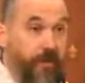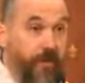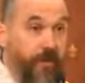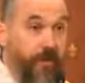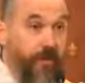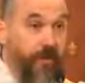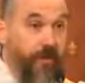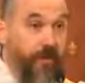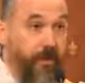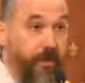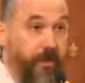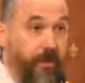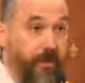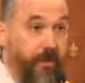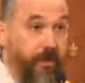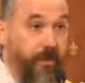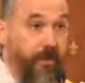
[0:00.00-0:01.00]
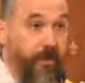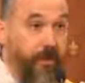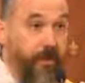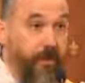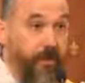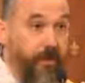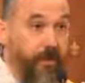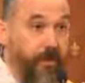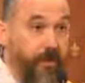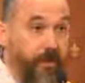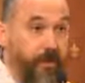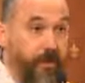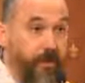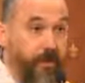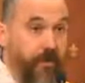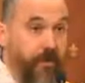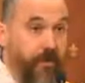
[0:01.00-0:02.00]

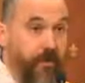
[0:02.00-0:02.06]
[no speech]